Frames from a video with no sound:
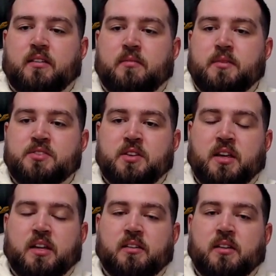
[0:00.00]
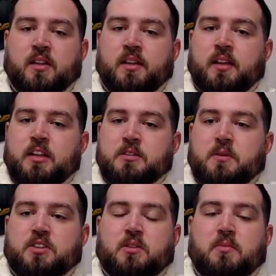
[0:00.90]
or Michigan,
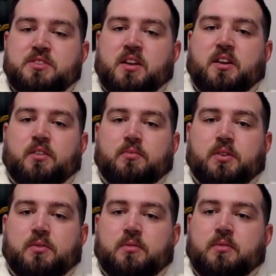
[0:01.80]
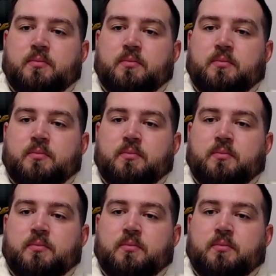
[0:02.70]
especially Michigan on the road.